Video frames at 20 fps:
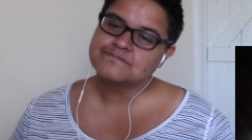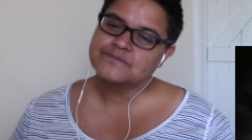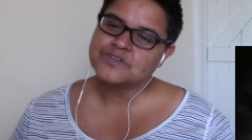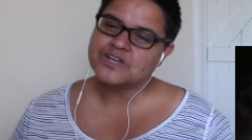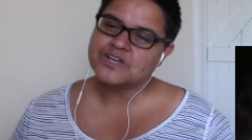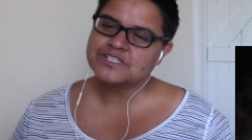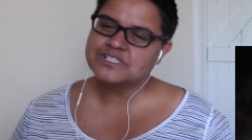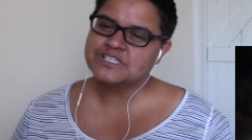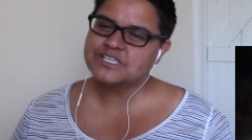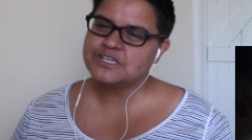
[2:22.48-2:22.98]

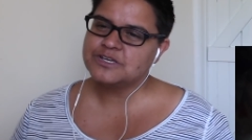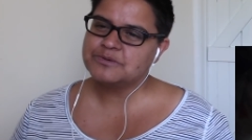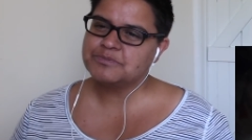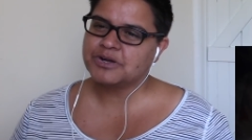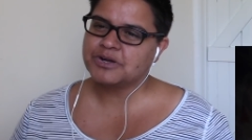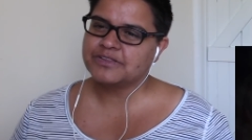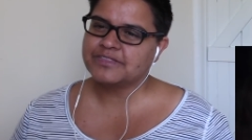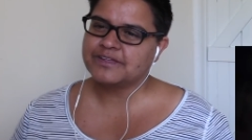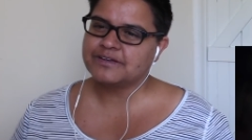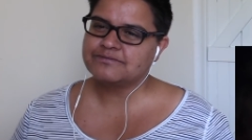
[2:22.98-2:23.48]
I see you
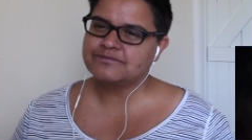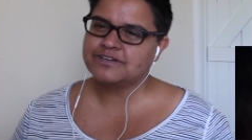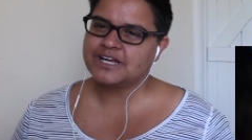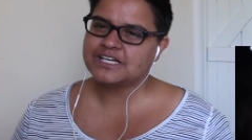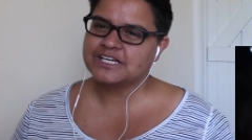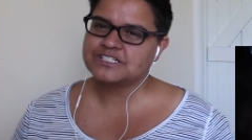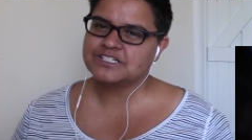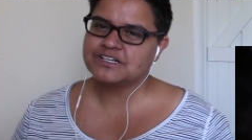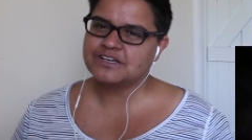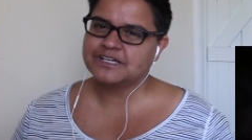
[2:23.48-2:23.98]
behind that
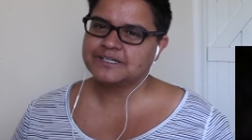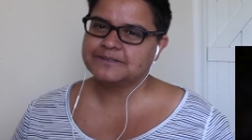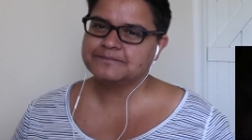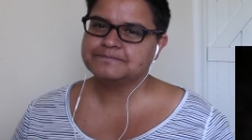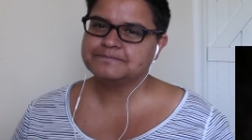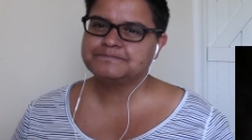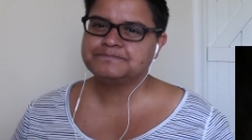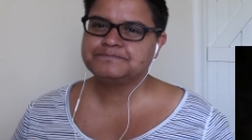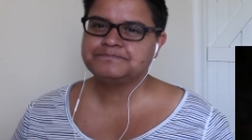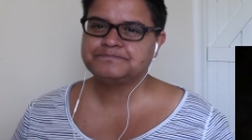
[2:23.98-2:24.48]
flashlight.
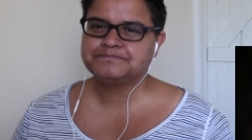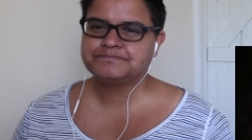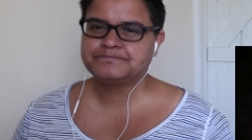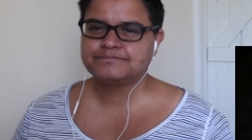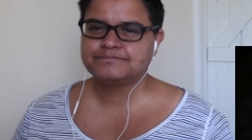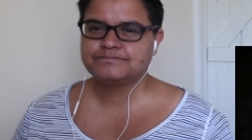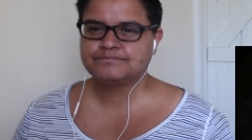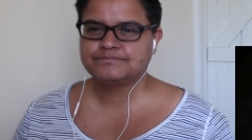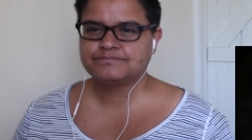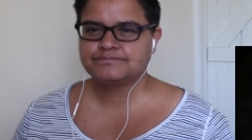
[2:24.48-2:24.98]

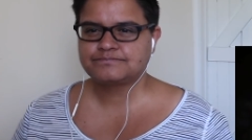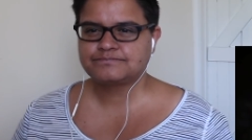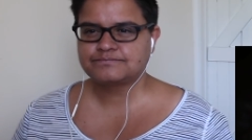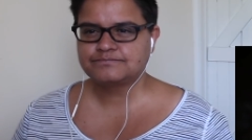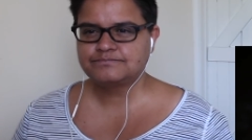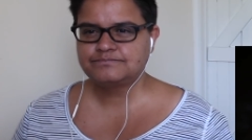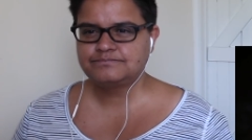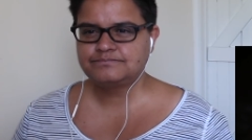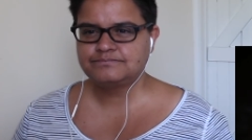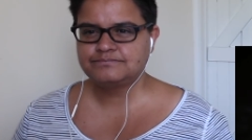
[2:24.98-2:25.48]
License and
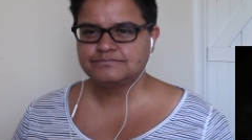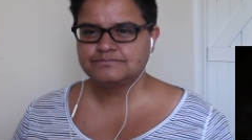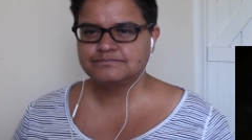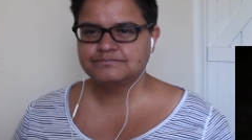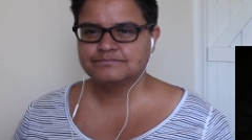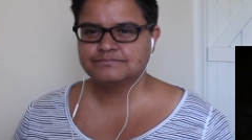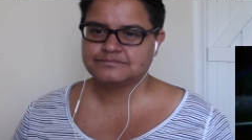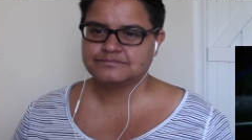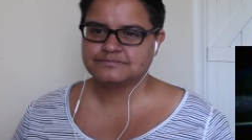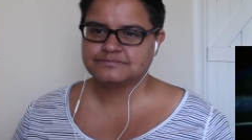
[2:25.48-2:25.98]
registration, please.